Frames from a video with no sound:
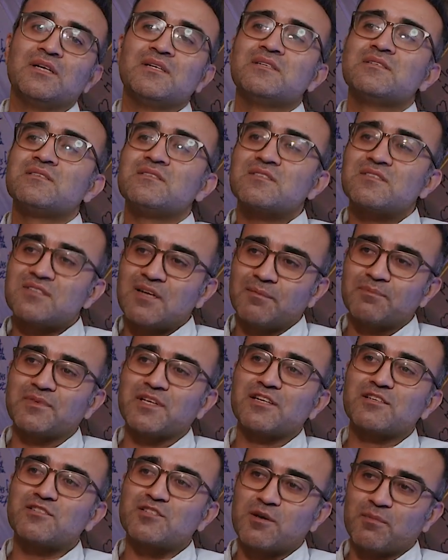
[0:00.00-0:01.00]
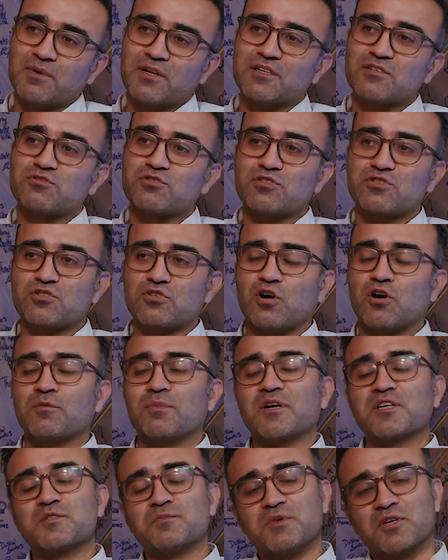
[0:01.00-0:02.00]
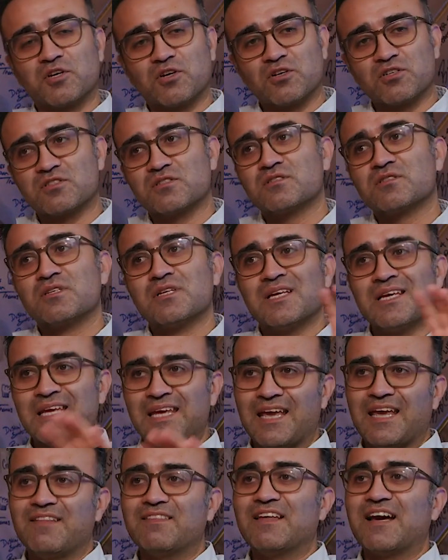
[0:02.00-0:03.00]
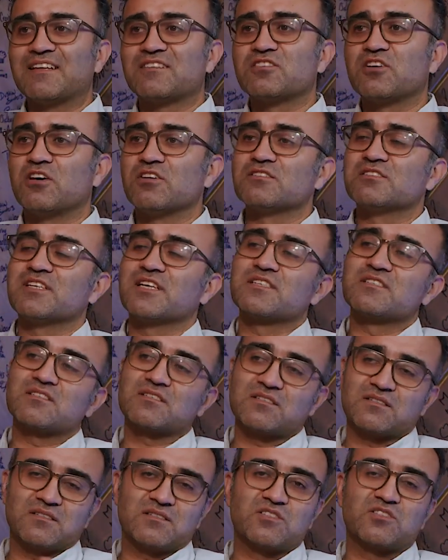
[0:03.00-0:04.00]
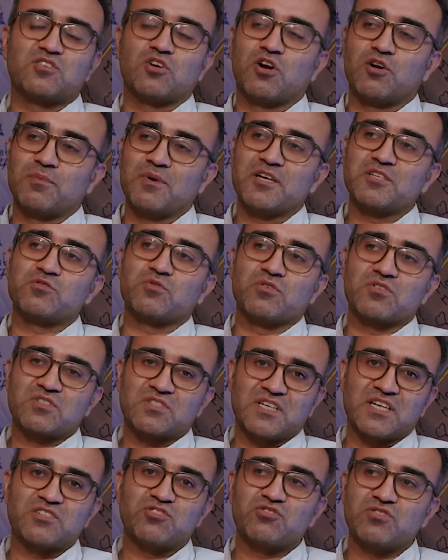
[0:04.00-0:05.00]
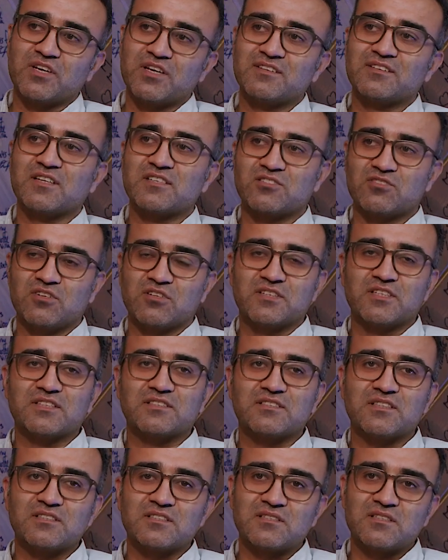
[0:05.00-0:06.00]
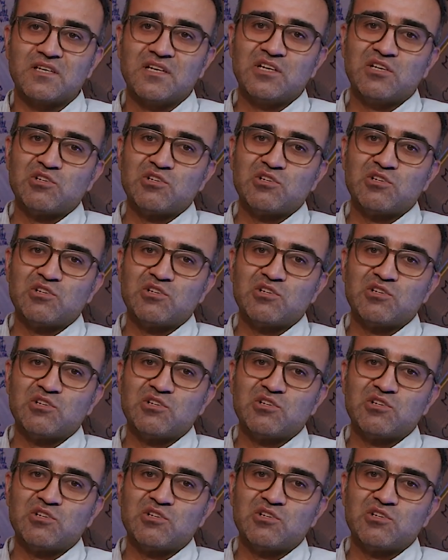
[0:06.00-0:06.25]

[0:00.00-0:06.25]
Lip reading: Something similar to Starbucks, because in that context, Starbucks or such thing does not exist.